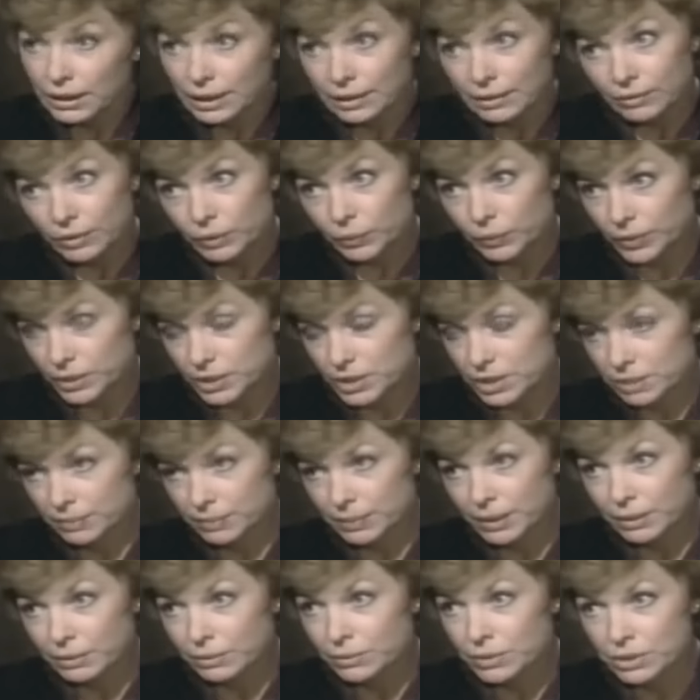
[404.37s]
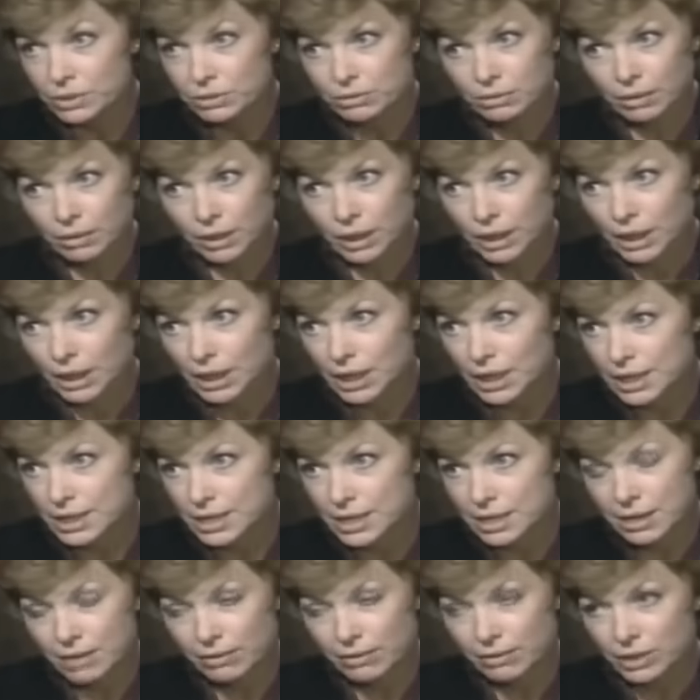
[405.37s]
alongside Andy once
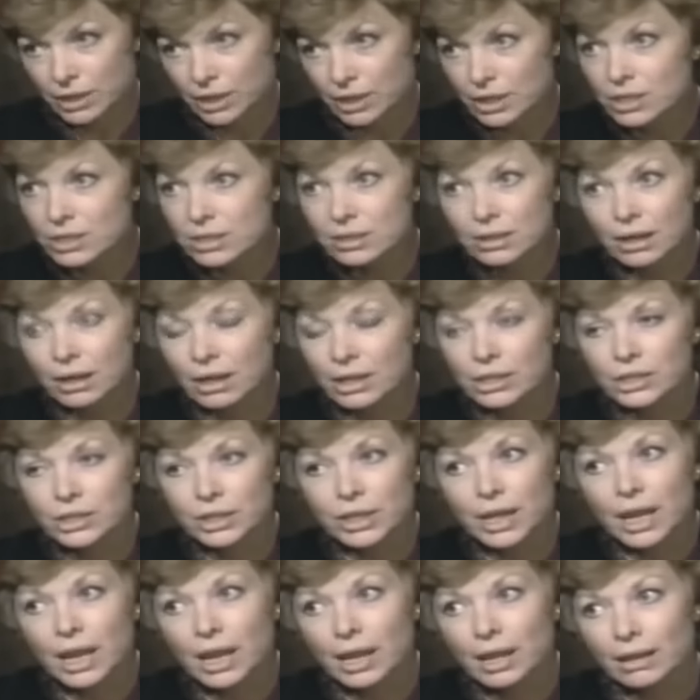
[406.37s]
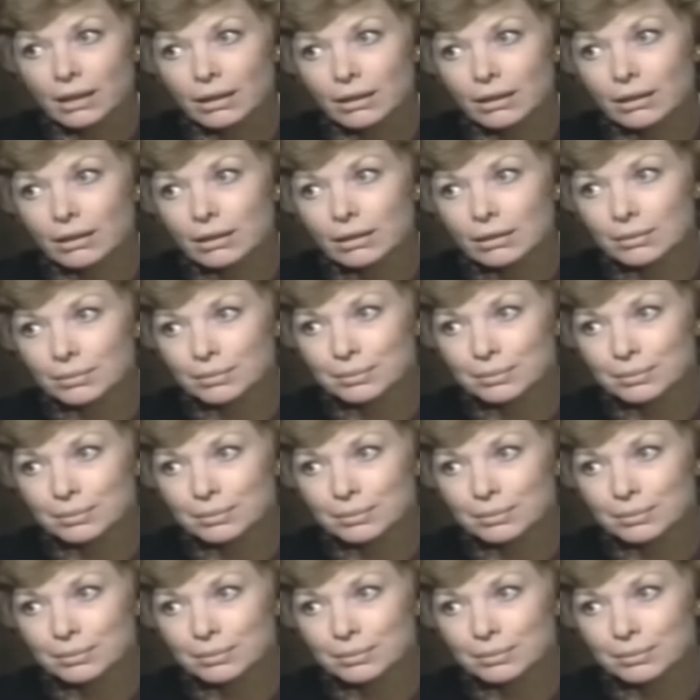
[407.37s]
again via her first role in his